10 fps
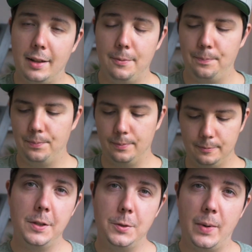it.
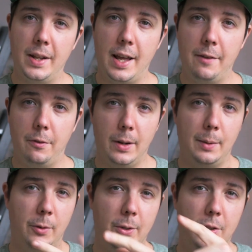This pen knife
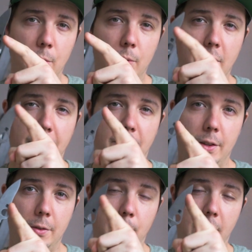available with 2
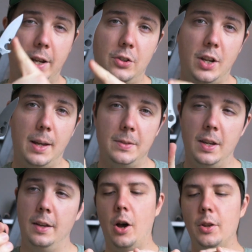different blade shapes.
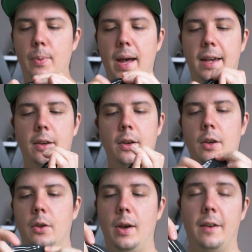On the back
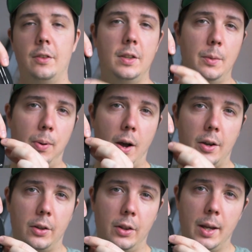you have the deep
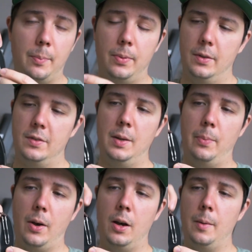pocket clip,
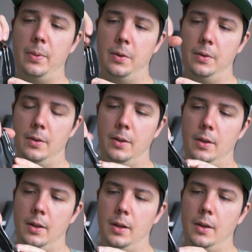tip up,
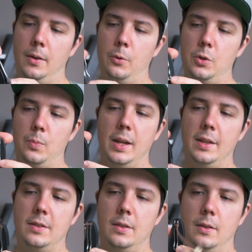which
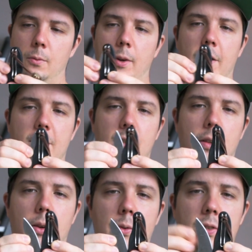means while it's
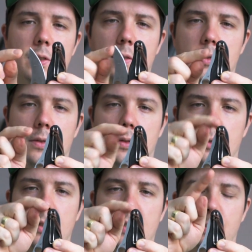closed
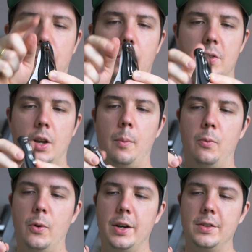the tip looks
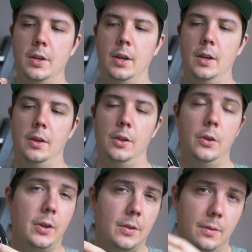upwards.
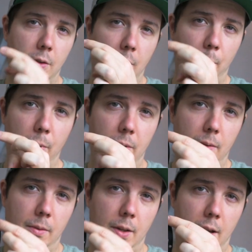You can put
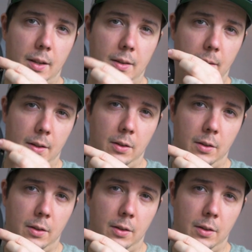the